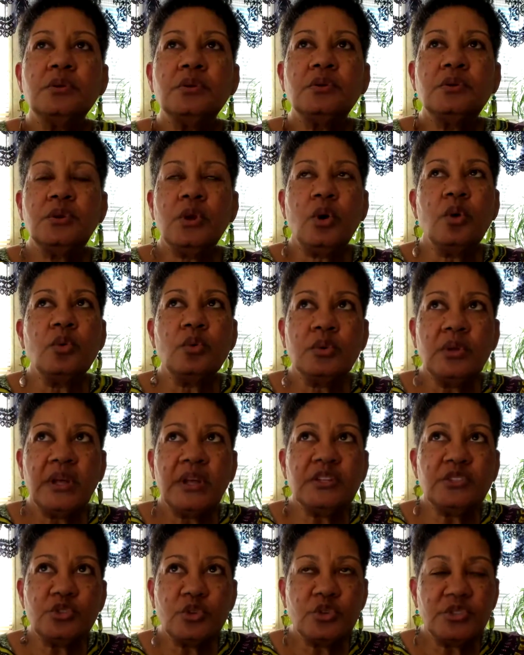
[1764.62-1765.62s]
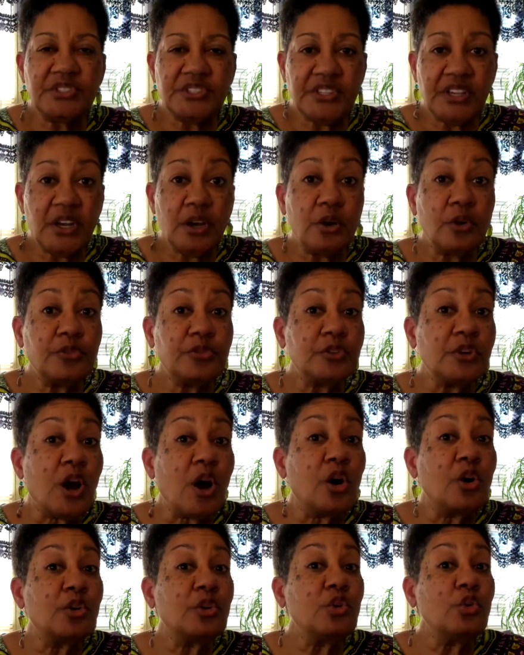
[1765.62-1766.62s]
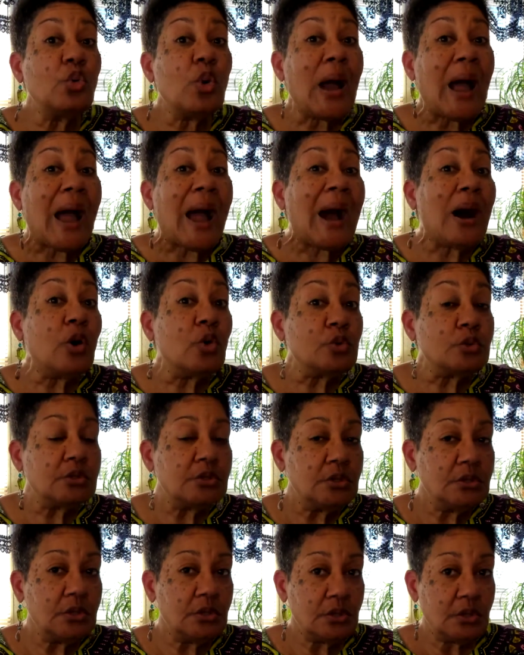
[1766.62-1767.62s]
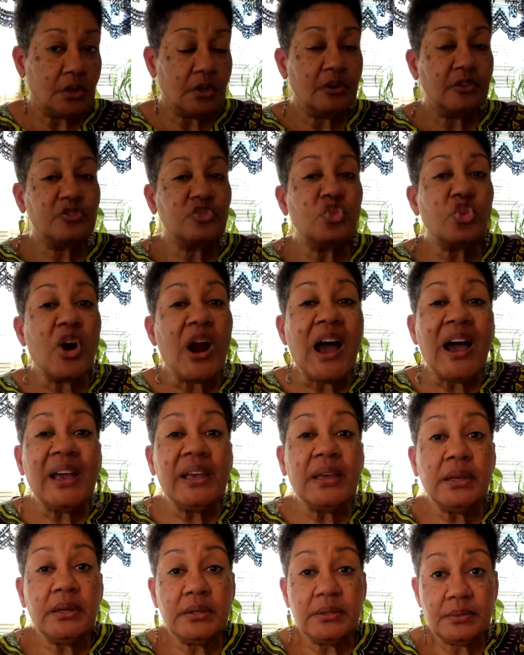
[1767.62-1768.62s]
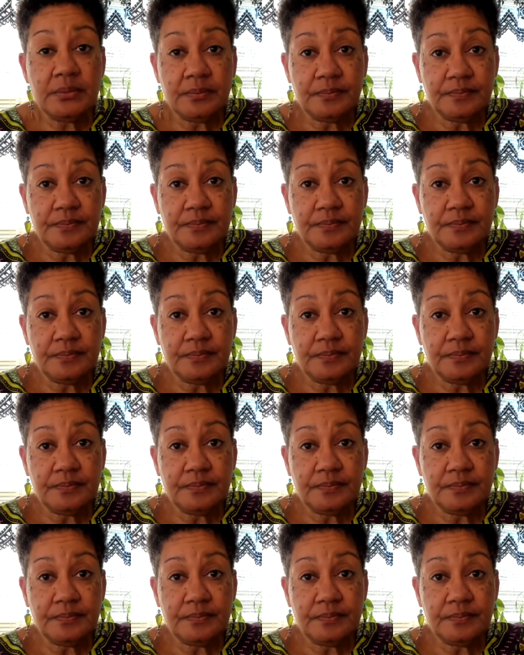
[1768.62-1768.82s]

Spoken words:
Don't let yourself talk you out of trying.